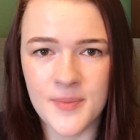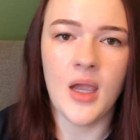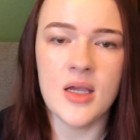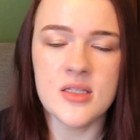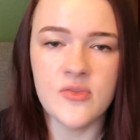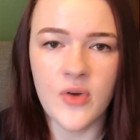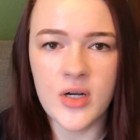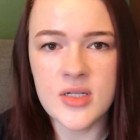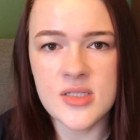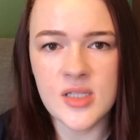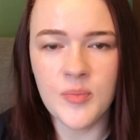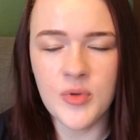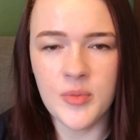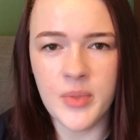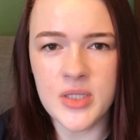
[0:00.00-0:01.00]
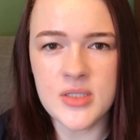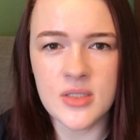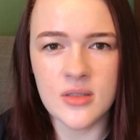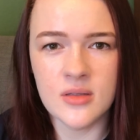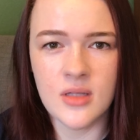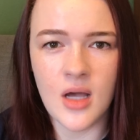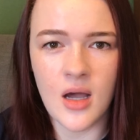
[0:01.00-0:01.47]
As far as
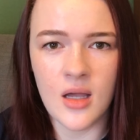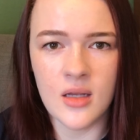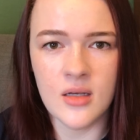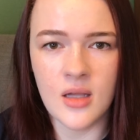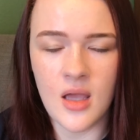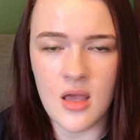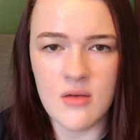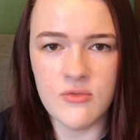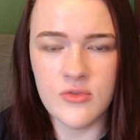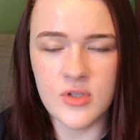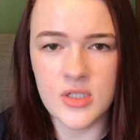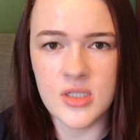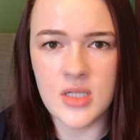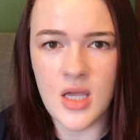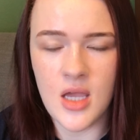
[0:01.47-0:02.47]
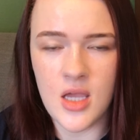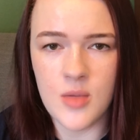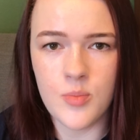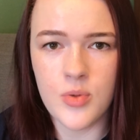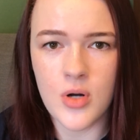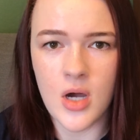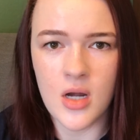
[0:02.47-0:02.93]
supplemental non-everyday
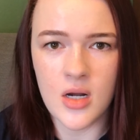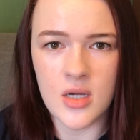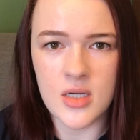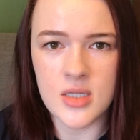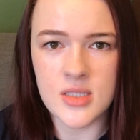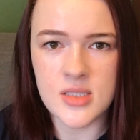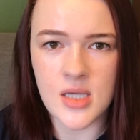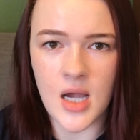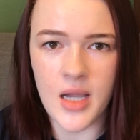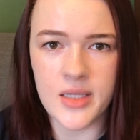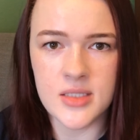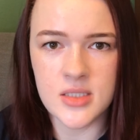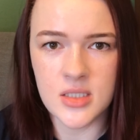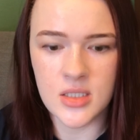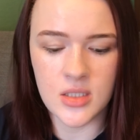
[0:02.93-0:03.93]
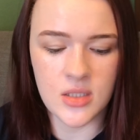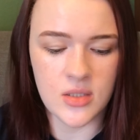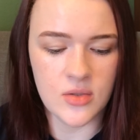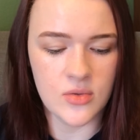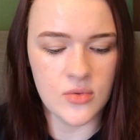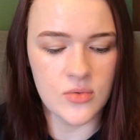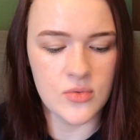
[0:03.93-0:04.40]
products, I did
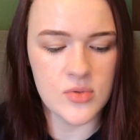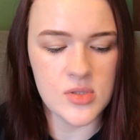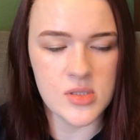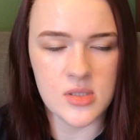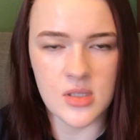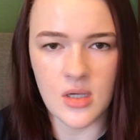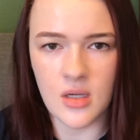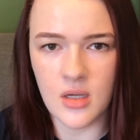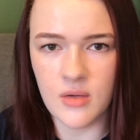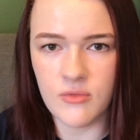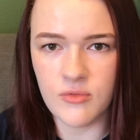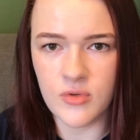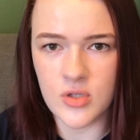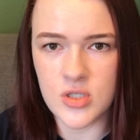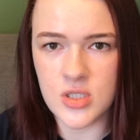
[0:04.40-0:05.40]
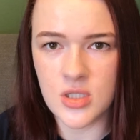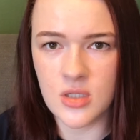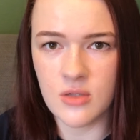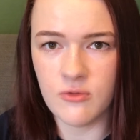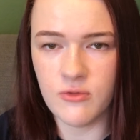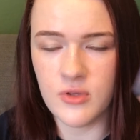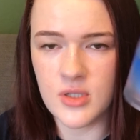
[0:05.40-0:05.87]
use a version
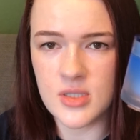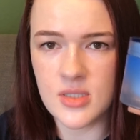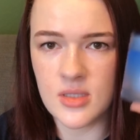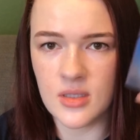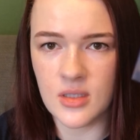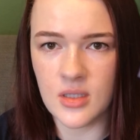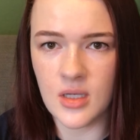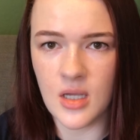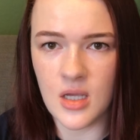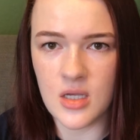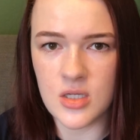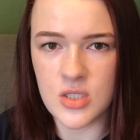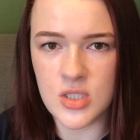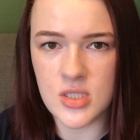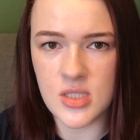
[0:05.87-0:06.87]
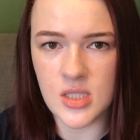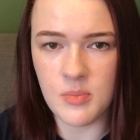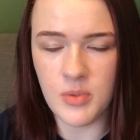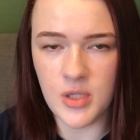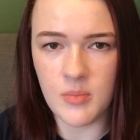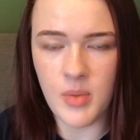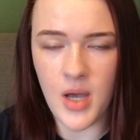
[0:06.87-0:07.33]
of this Laneige
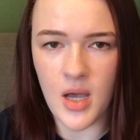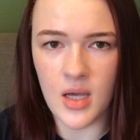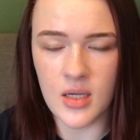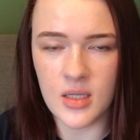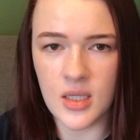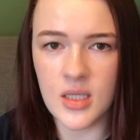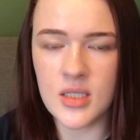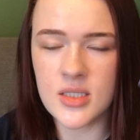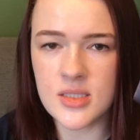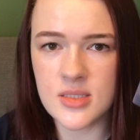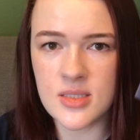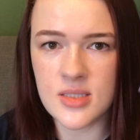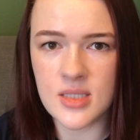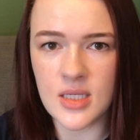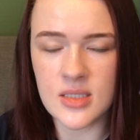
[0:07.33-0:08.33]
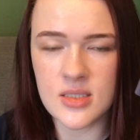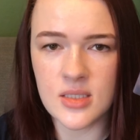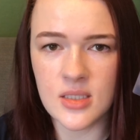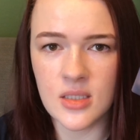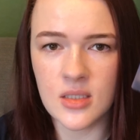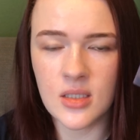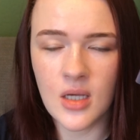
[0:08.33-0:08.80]
sleeping pack. It is
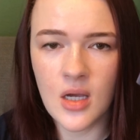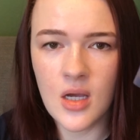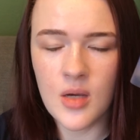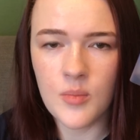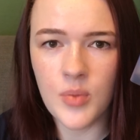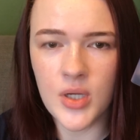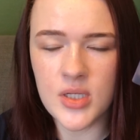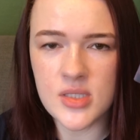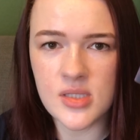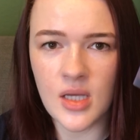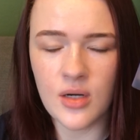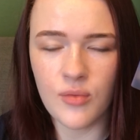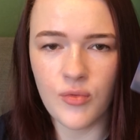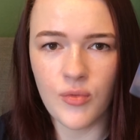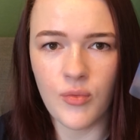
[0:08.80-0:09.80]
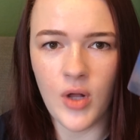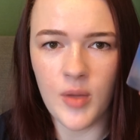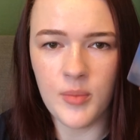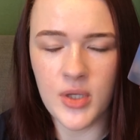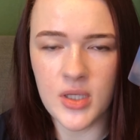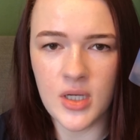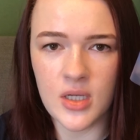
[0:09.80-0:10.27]
scented, but it's not
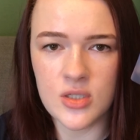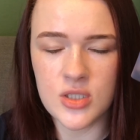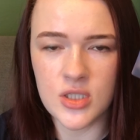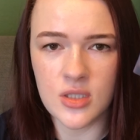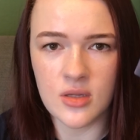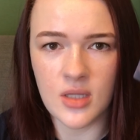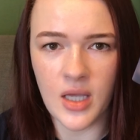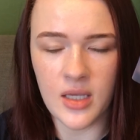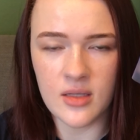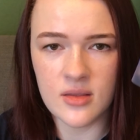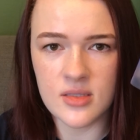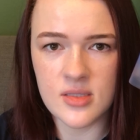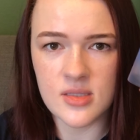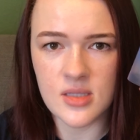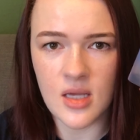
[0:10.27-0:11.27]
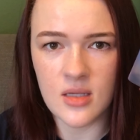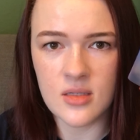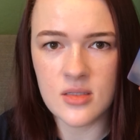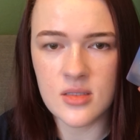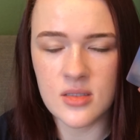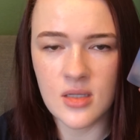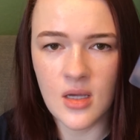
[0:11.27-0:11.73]
overwhelming and I actually like the
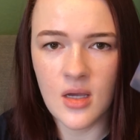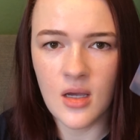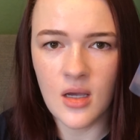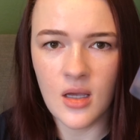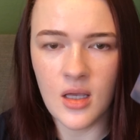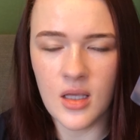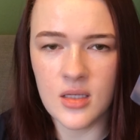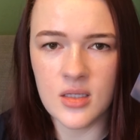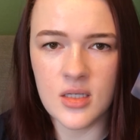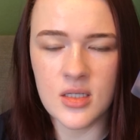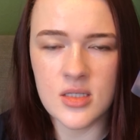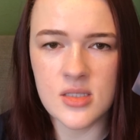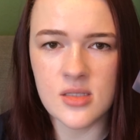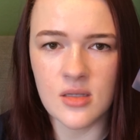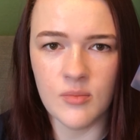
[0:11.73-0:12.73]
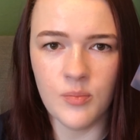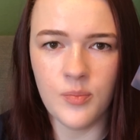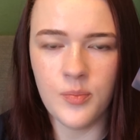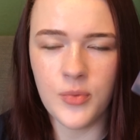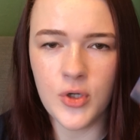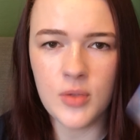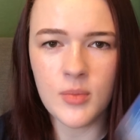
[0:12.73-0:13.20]
scent and it is
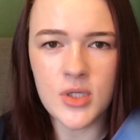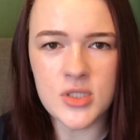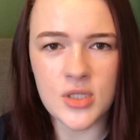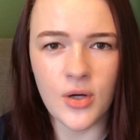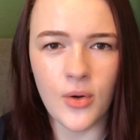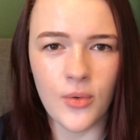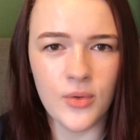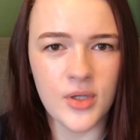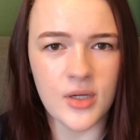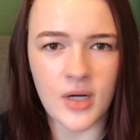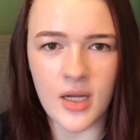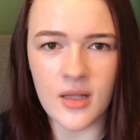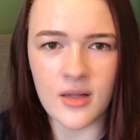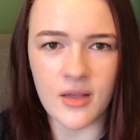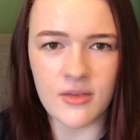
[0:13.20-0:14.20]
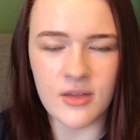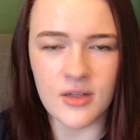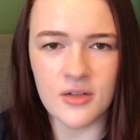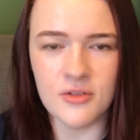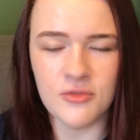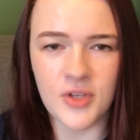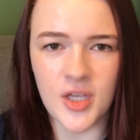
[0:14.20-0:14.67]
pretty much a holy grail I think
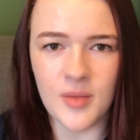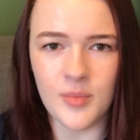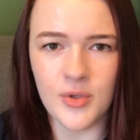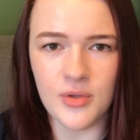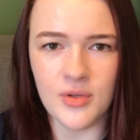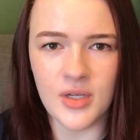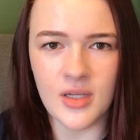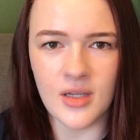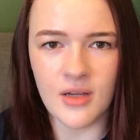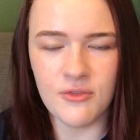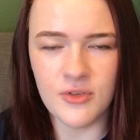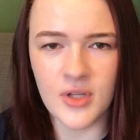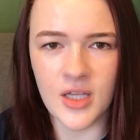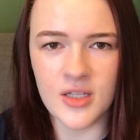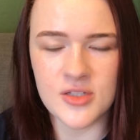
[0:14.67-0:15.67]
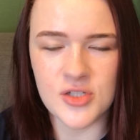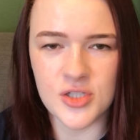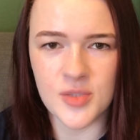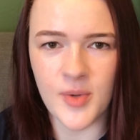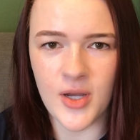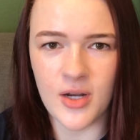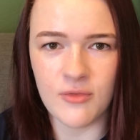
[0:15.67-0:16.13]
of K-beauty. I feel like just
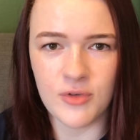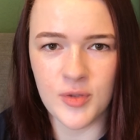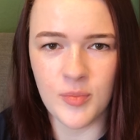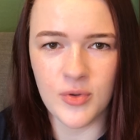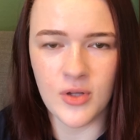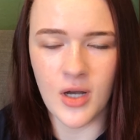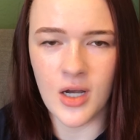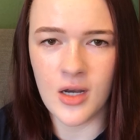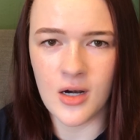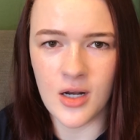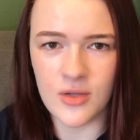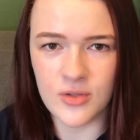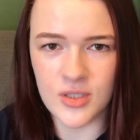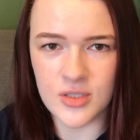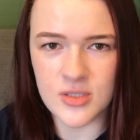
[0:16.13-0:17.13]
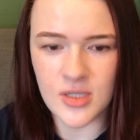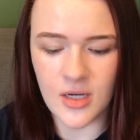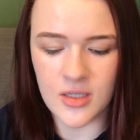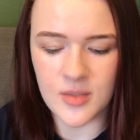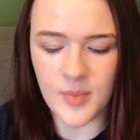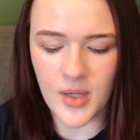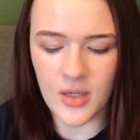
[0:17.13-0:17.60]
about every blogger out there
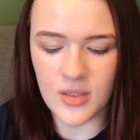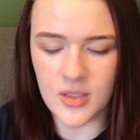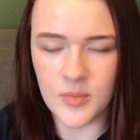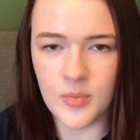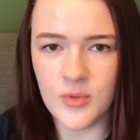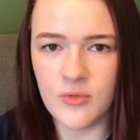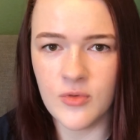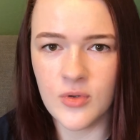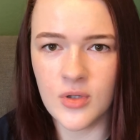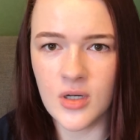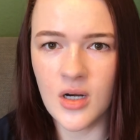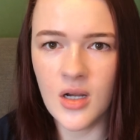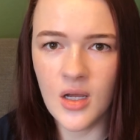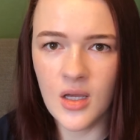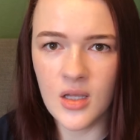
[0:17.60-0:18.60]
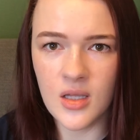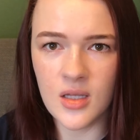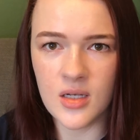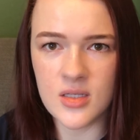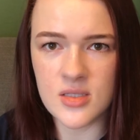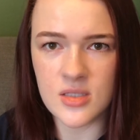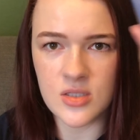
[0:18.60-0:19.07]
talked about it before. It
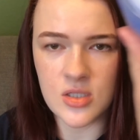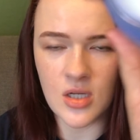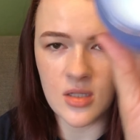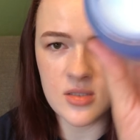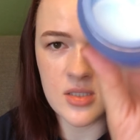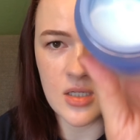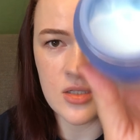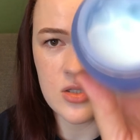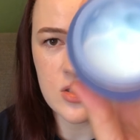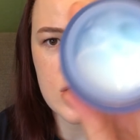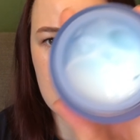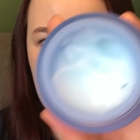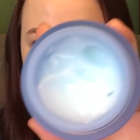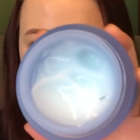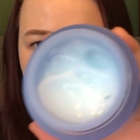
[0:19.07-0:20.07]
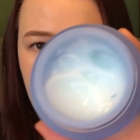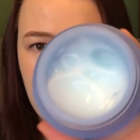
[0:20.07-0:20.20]
is a gel texture,